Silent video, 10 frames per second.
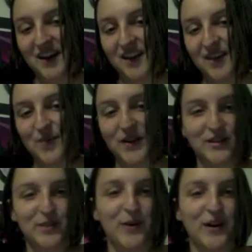the
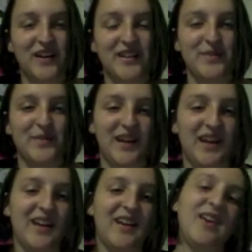best part to
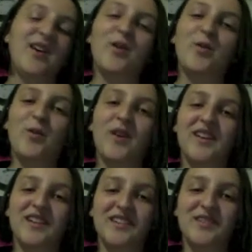me
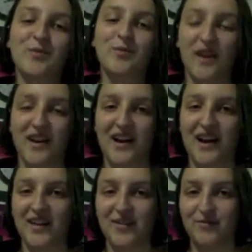was when
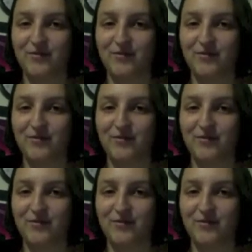I